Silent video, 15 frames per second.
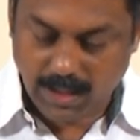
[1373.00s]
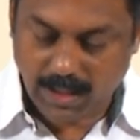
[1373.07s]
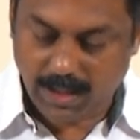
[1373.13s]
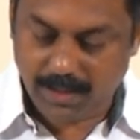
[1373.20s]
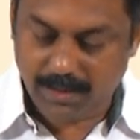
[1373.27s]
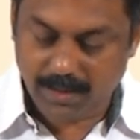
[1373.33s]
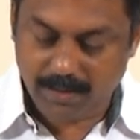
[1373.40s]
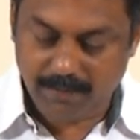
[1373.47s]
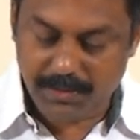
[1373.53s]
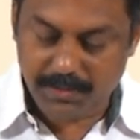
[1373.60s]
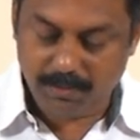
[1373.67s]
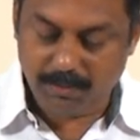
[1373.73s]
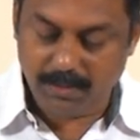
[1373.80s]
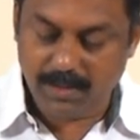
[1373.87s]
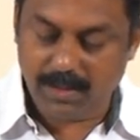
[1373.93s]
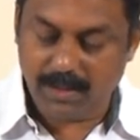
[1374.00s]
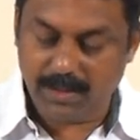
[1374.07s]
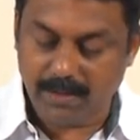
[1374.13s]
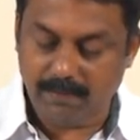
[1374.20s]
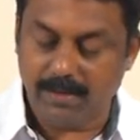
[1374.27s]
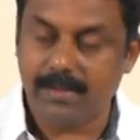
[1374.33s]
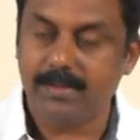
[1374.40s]
and uh, which would uh,
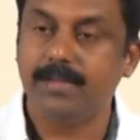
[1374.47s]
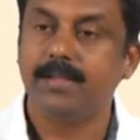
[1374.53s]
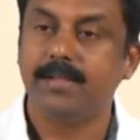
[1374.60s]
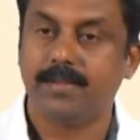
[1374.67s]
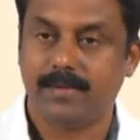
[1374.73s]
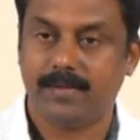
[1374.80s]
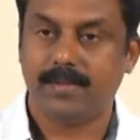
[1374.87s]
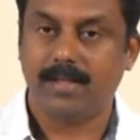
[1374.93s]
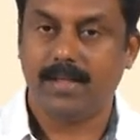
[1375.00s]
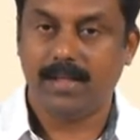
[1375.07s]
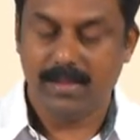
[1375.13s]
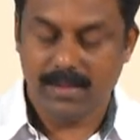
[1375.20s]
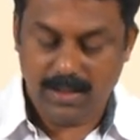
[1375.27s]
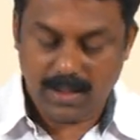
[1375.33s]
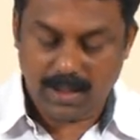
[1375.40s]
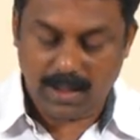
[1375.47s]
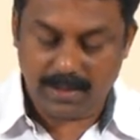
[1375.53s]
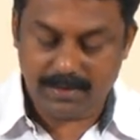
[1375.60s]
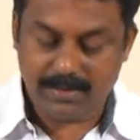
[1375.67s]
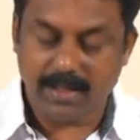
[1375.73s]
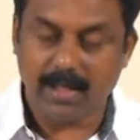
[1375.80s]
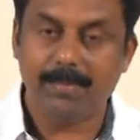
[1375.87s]
give us
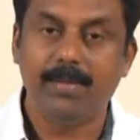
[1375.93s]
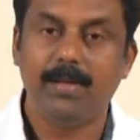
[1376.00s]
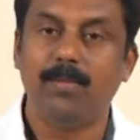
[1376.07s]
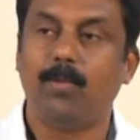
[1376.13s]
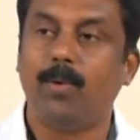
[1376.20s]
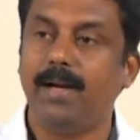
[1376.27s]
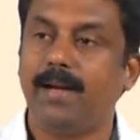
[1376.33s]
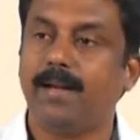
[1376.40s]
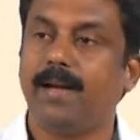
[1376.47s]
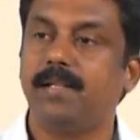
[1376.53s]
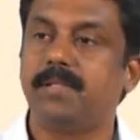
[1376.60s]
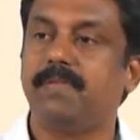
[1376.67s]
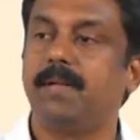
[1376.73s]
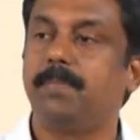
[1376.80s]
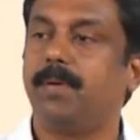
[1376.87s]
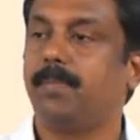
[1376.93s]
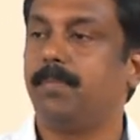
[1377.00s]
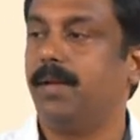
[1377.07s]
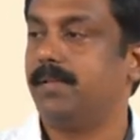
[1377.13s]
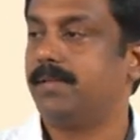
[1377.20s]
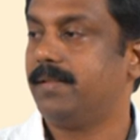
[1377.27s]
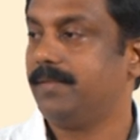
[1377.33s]
a stable one transfer per
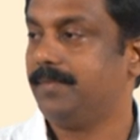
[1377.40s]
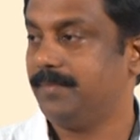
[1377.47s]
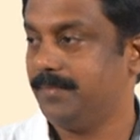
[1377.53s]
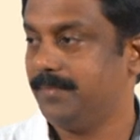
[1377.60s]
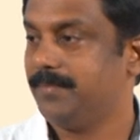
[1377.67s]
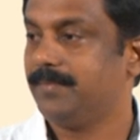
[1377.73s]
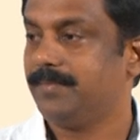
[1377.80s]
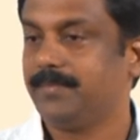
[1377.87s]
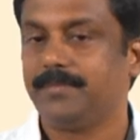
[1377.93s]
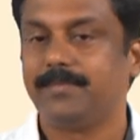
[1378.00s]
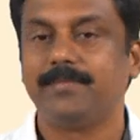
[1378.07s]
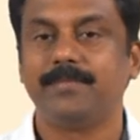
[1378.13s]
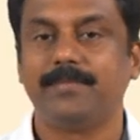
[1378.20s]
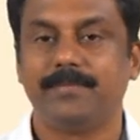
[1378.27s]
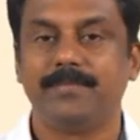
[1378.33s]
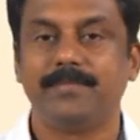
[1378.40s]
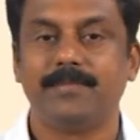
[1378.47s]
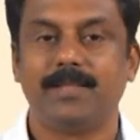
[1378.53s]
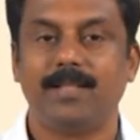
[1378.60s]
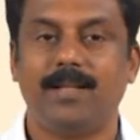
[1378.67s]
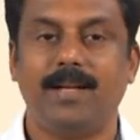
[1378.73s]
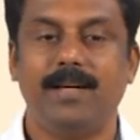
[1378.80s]
pulse
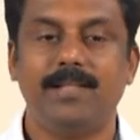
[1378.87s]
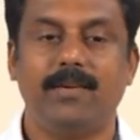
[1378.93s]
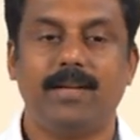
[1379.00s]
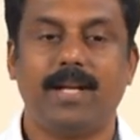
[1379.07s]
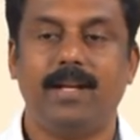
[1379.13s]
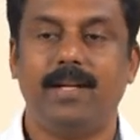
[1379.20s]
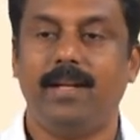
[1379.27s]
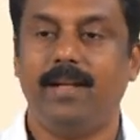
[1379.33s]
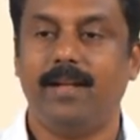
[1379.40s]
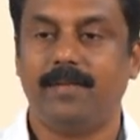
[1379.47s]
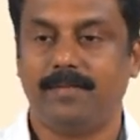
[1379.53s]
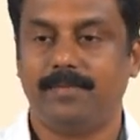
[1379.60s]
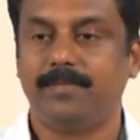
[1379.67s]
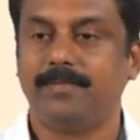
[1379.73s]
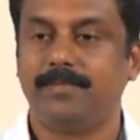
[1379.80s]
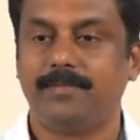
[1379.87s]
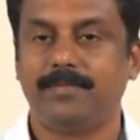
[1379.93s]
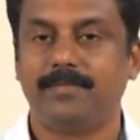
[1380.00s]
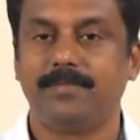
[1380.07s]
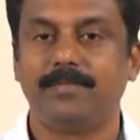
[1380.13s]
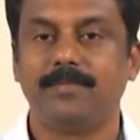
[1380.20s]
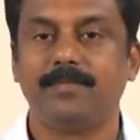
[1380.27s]
that is our criteria
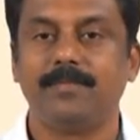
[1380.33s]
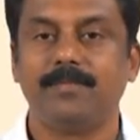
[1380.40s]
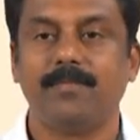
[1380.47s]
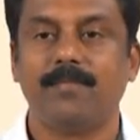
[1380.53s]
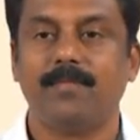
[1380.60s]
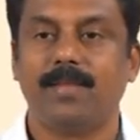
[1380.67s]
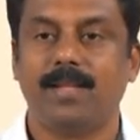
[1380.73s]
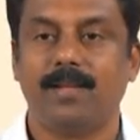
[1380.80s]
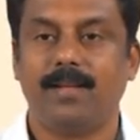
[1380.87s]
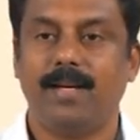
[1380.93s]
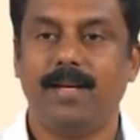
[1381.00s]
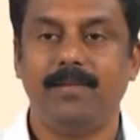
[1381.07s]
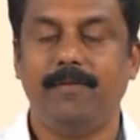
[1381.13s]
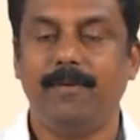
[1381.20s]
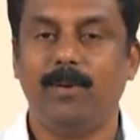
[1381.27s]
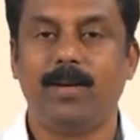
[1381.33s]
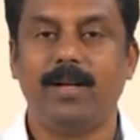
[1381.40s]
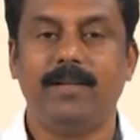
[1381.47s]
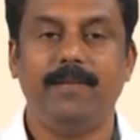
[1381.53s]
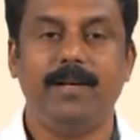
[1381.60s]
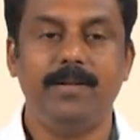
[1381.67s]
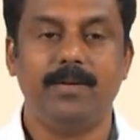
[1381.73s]
right. If you look
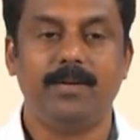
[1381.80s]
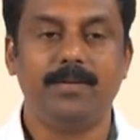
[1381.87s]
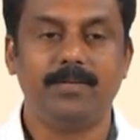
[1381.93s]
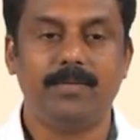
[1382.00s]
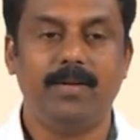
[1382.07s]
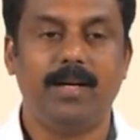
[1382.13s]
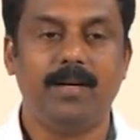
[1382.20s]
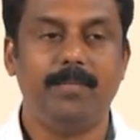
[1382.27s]
at the videos we will